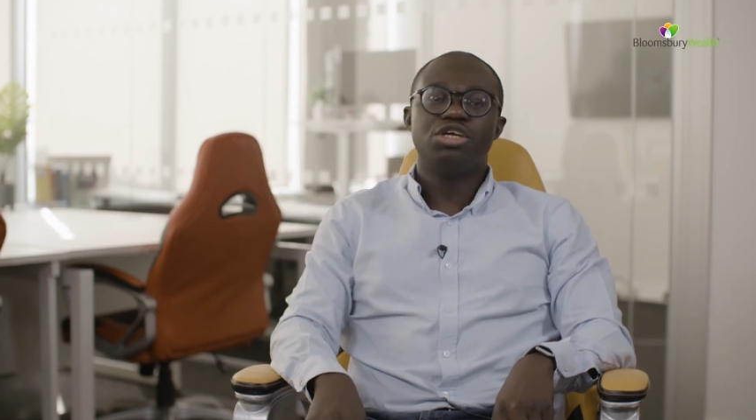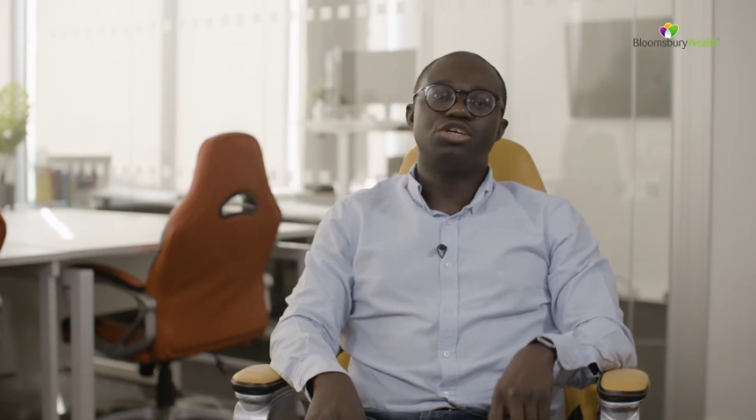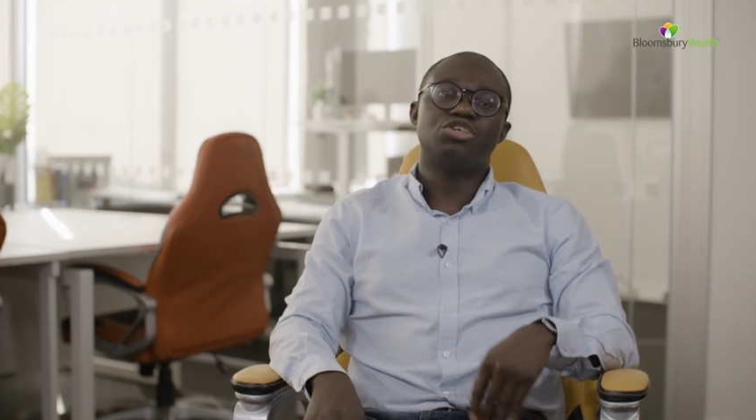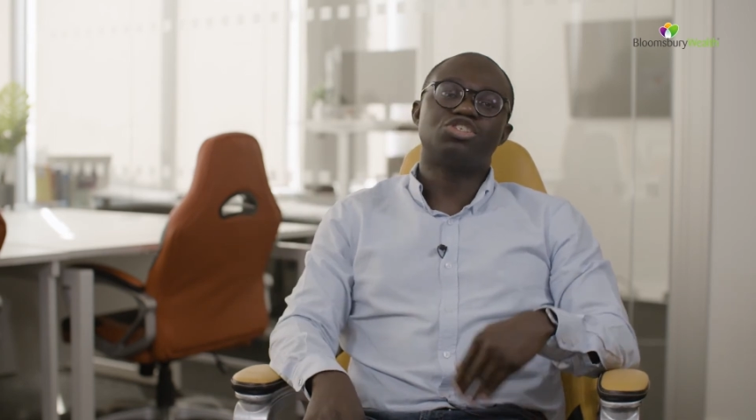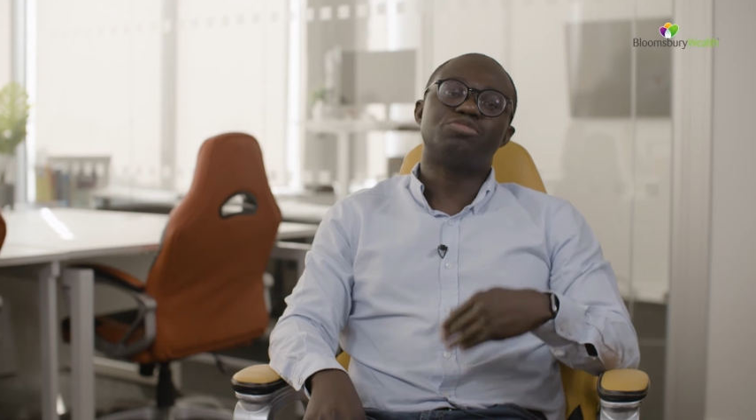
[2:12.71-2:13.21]
you
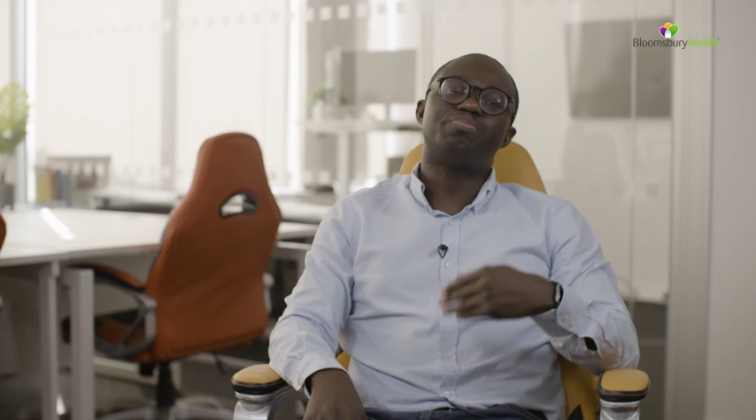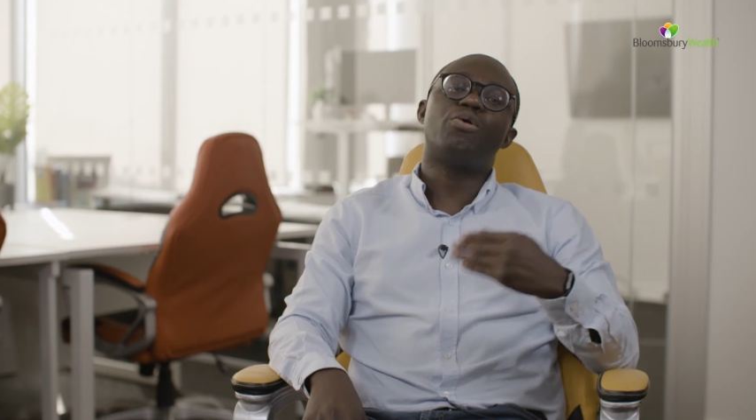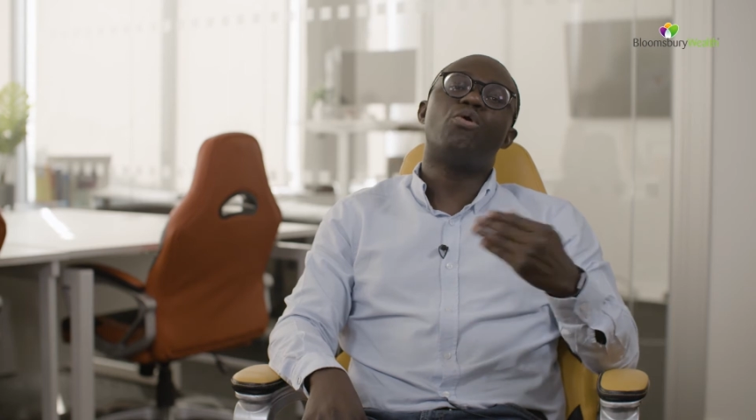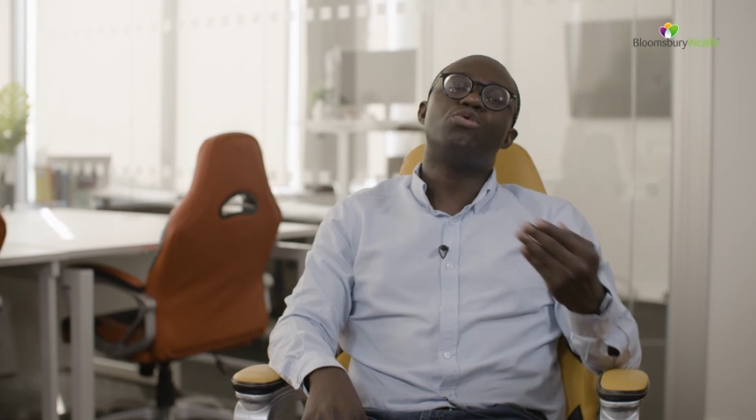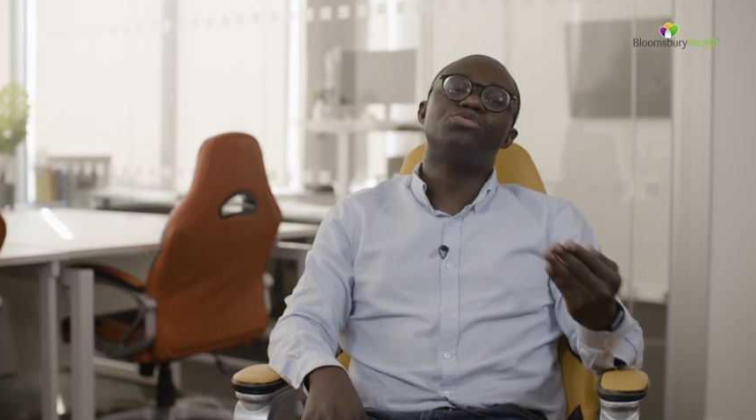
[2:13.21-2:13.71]
know,
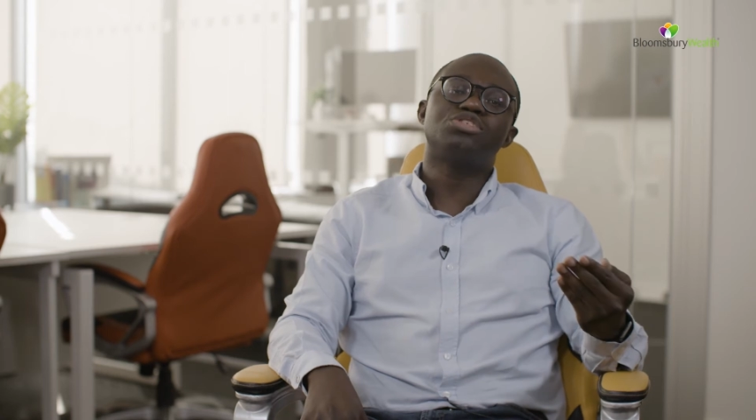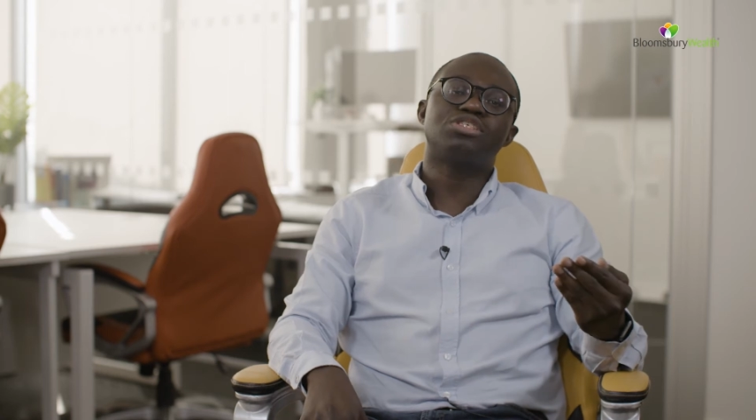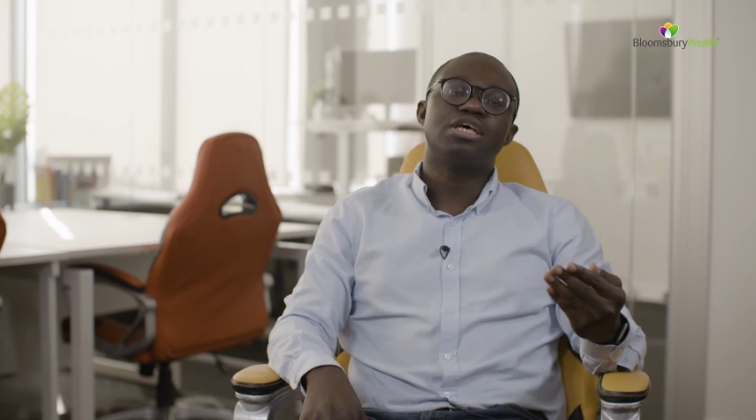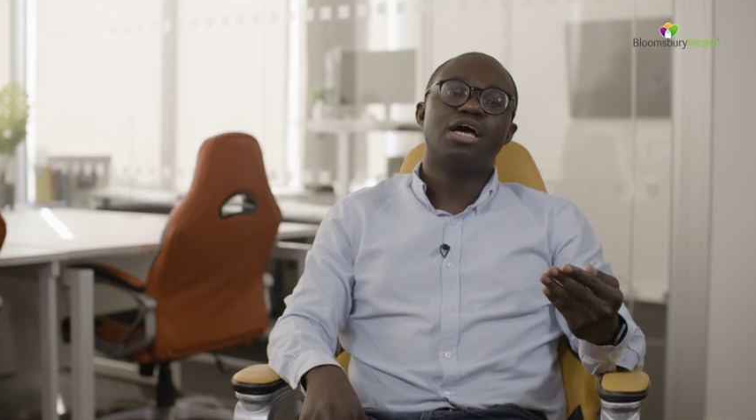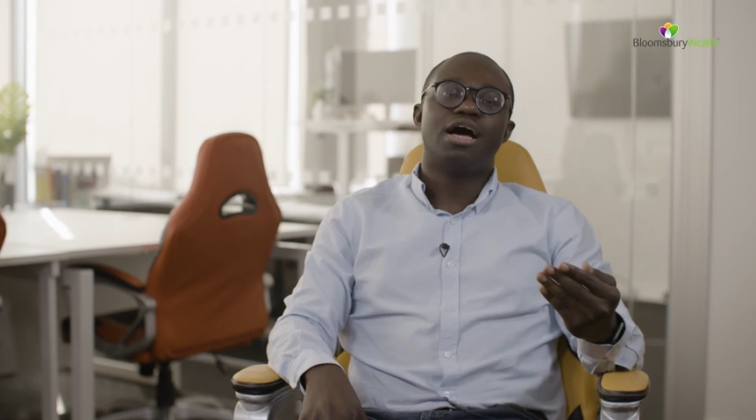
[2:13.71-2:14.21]

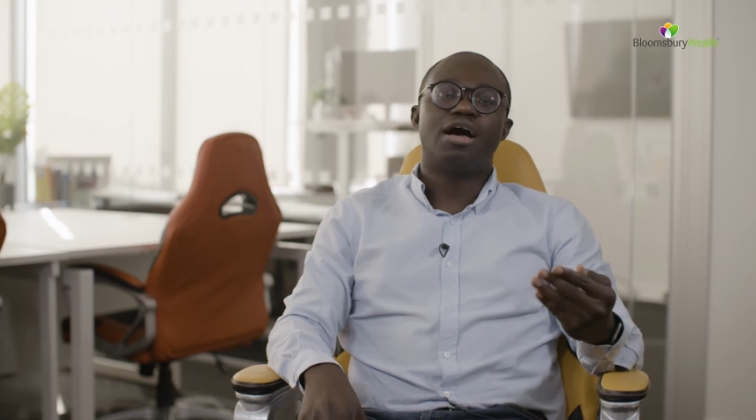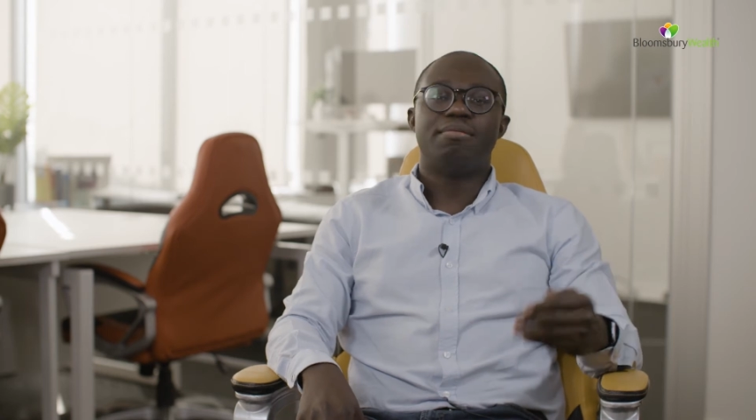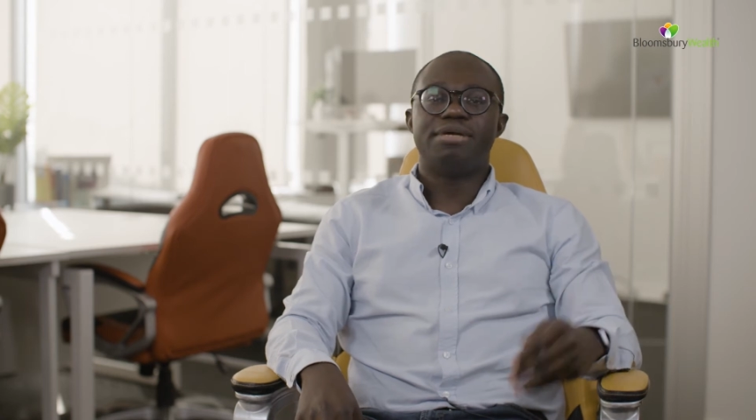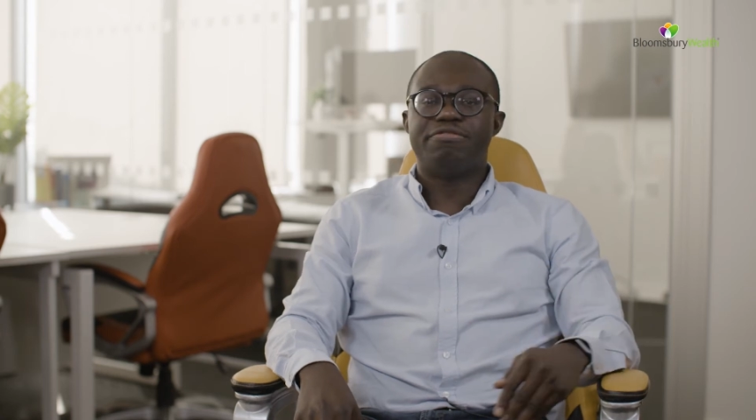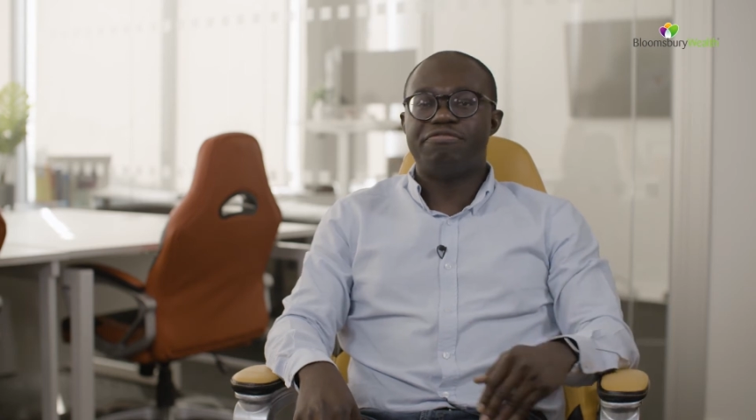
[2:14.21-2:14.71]
suppose
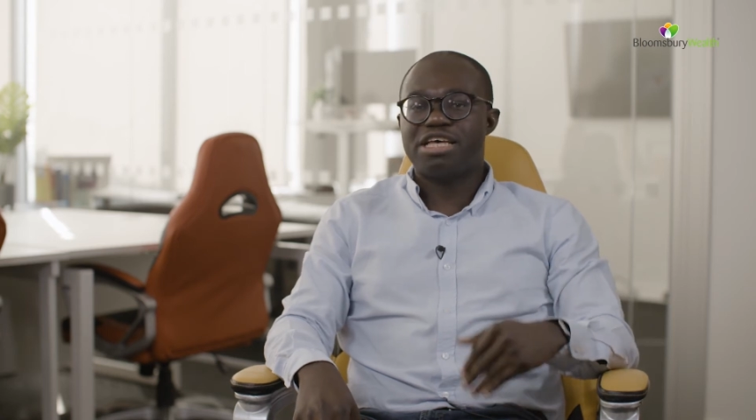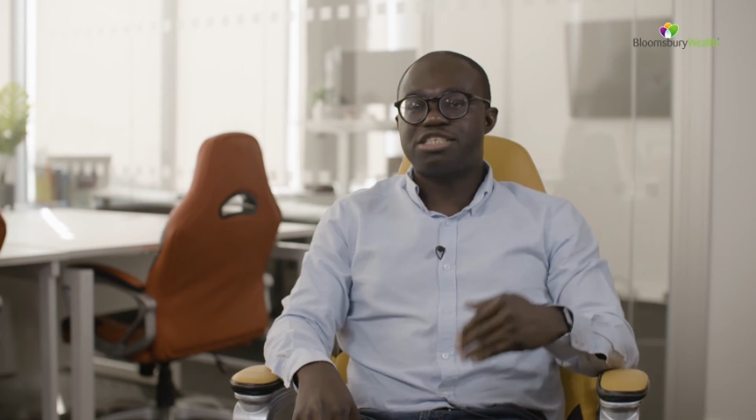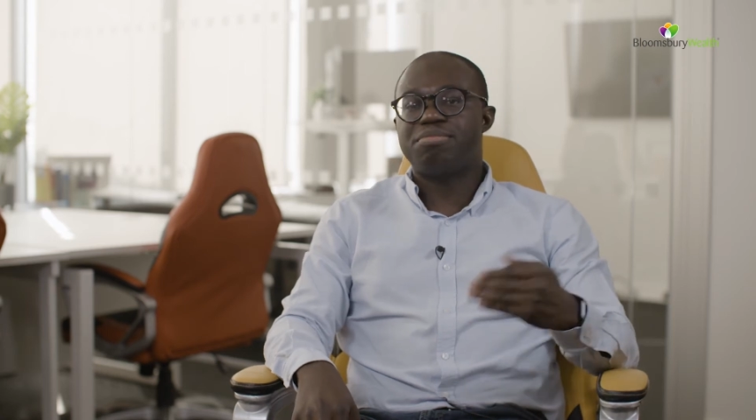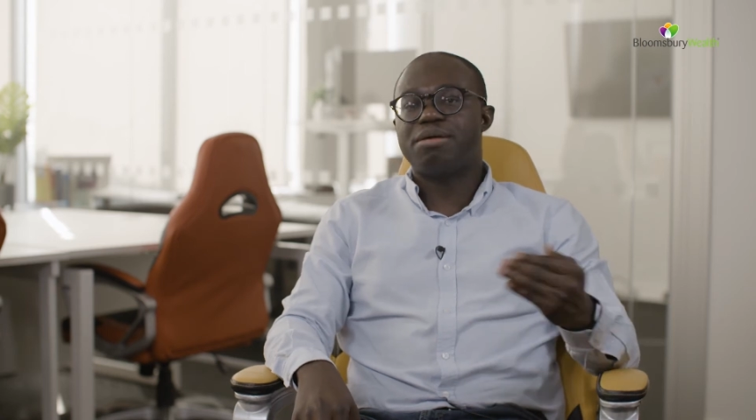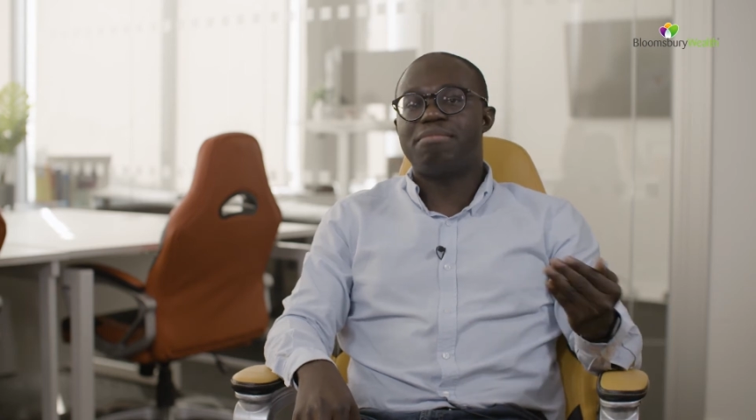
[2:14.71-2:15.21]

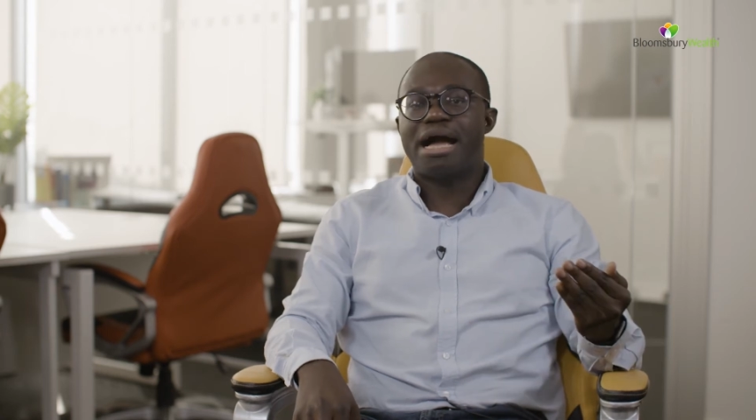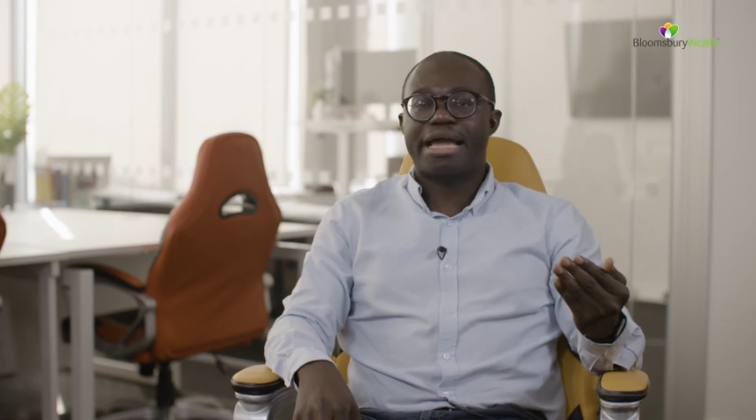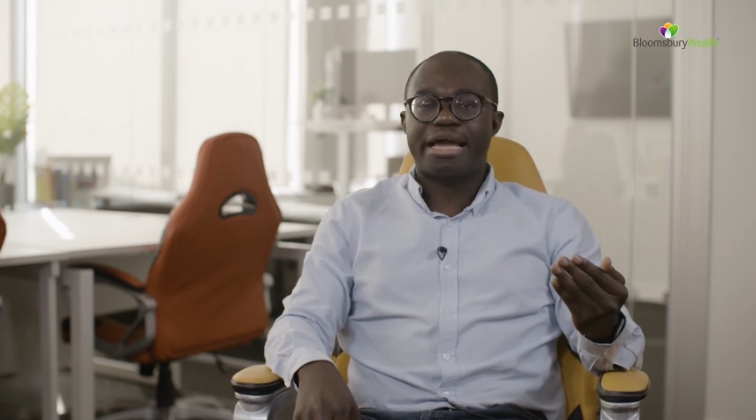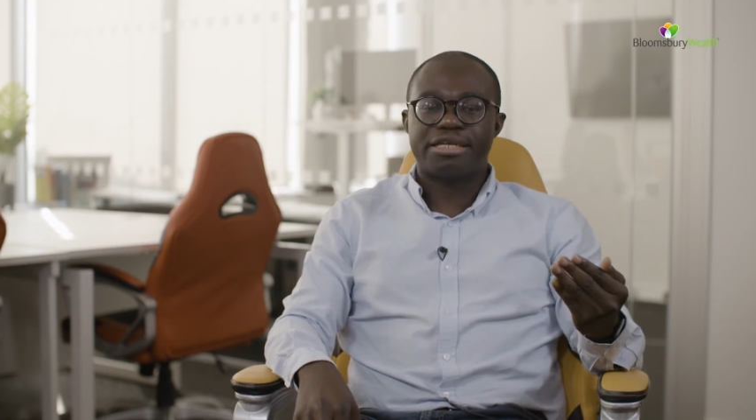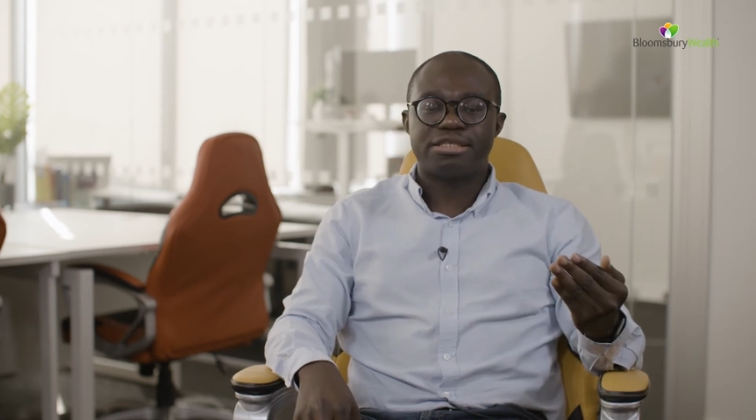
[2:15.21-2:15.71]
investment
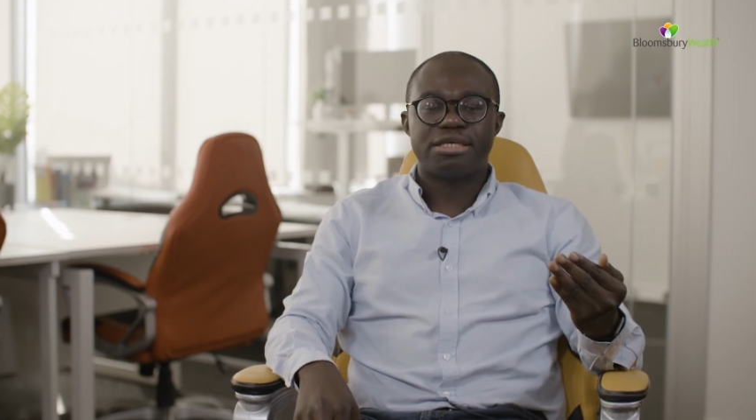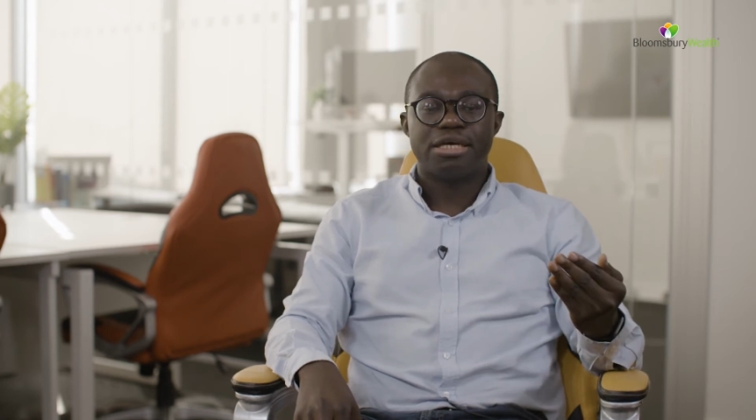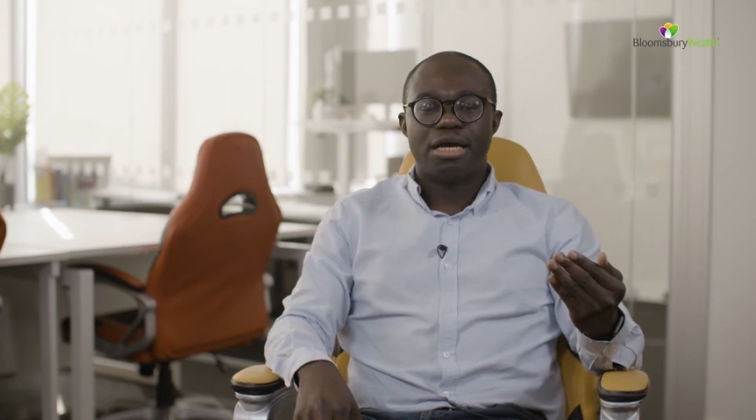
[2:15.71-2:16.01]
market,